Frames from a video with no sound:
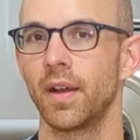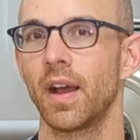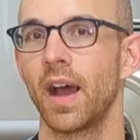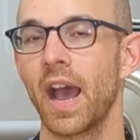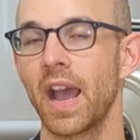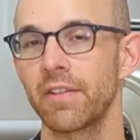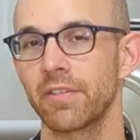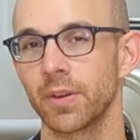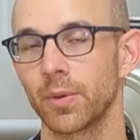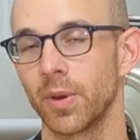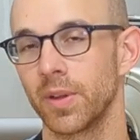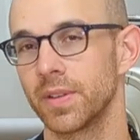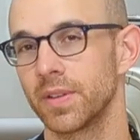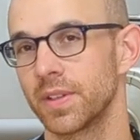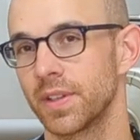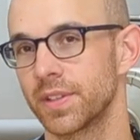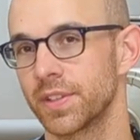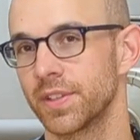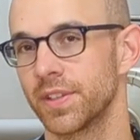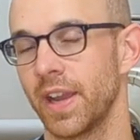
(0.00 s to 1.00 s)
Hi everyone,
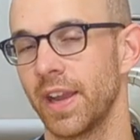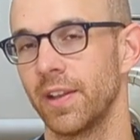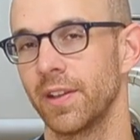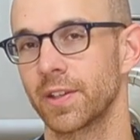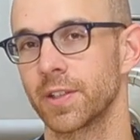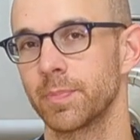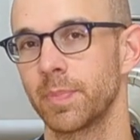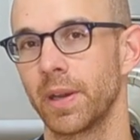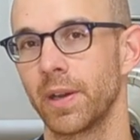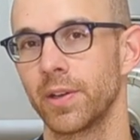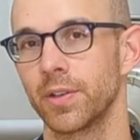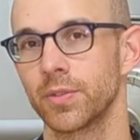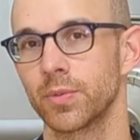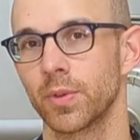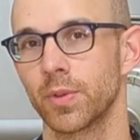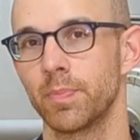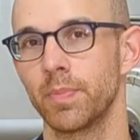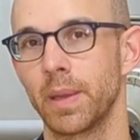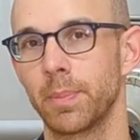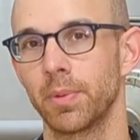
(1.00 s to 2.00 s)
this is Alex Behrens
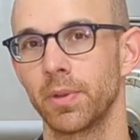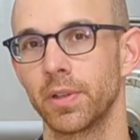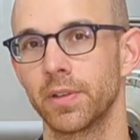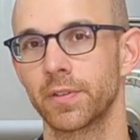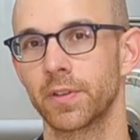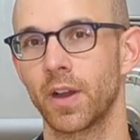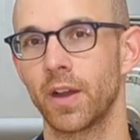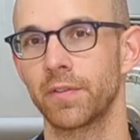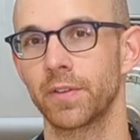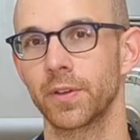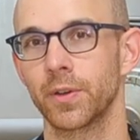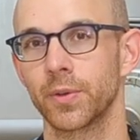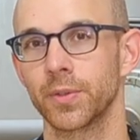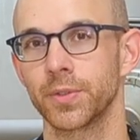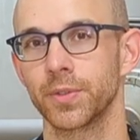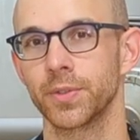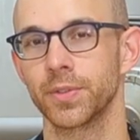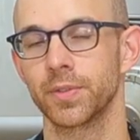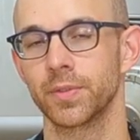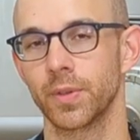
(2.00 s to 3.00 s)
with Maple Leaf Coffee
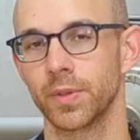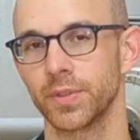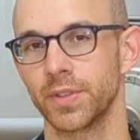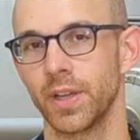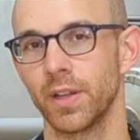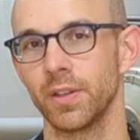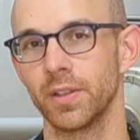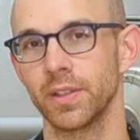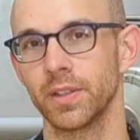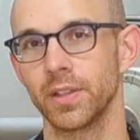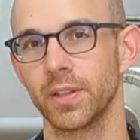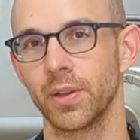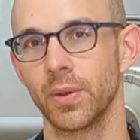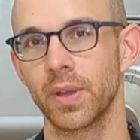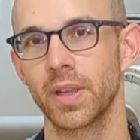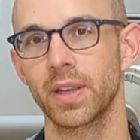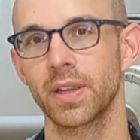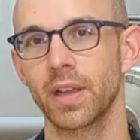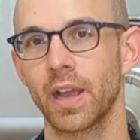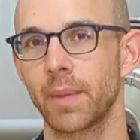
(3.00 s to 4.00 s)
Roasters in Roselle,
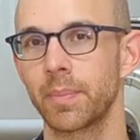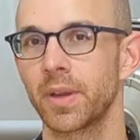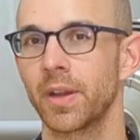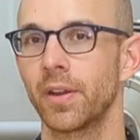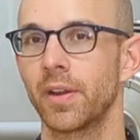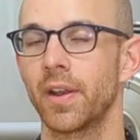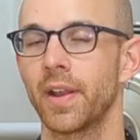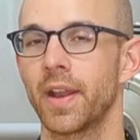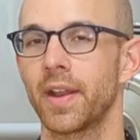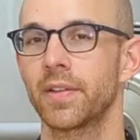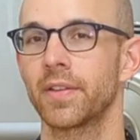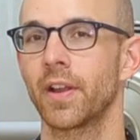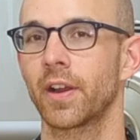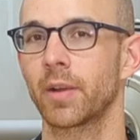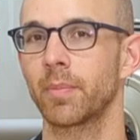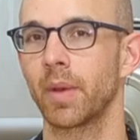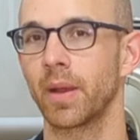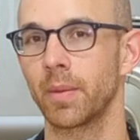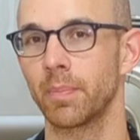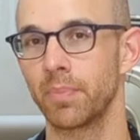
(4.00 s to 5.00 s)
Illinois. I'm here today to talk
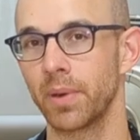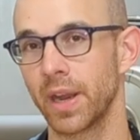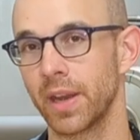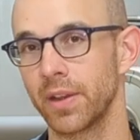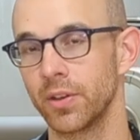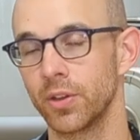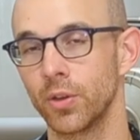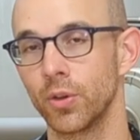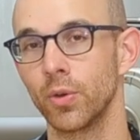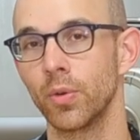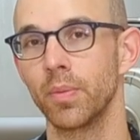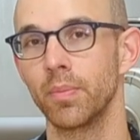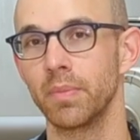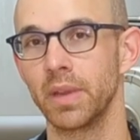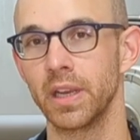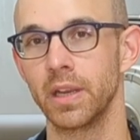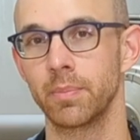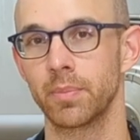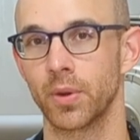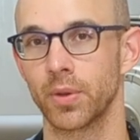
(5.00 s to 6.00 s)
about a brand new
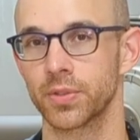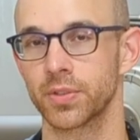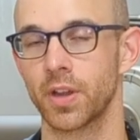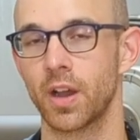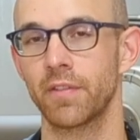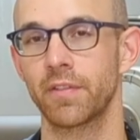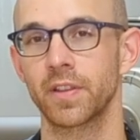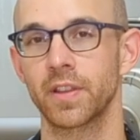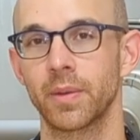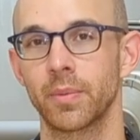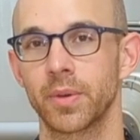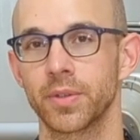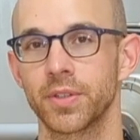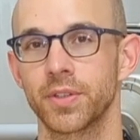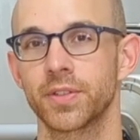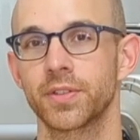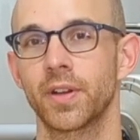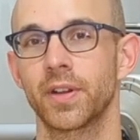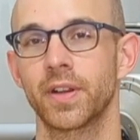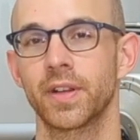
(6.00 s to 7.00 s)
medium roast coffee that we're
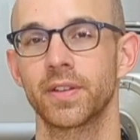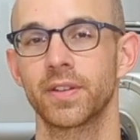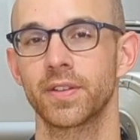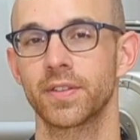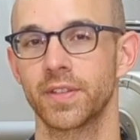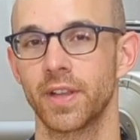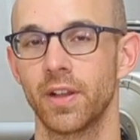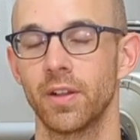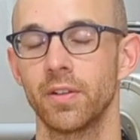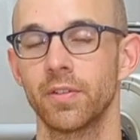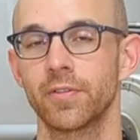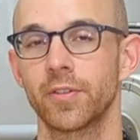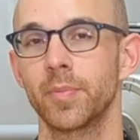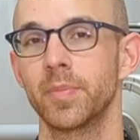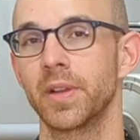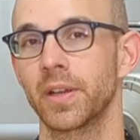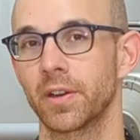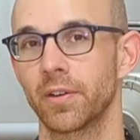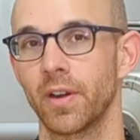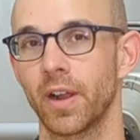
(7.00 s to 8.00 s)
just starting to sell from
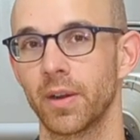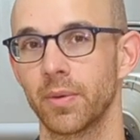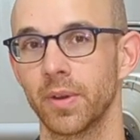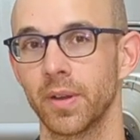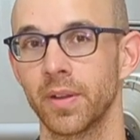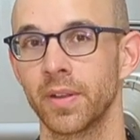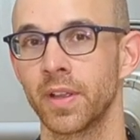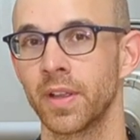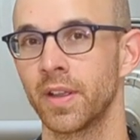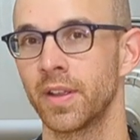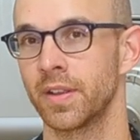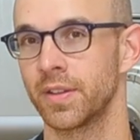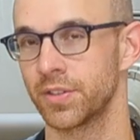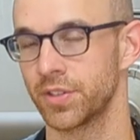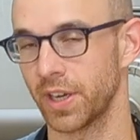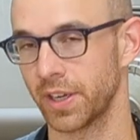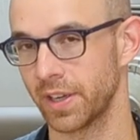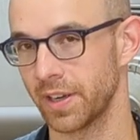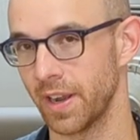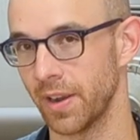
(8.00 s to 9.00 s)
Nicaragua.
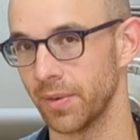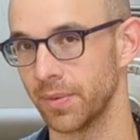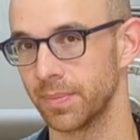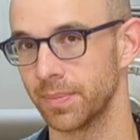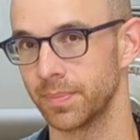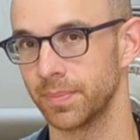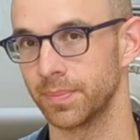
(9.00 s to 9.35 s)
Check it out.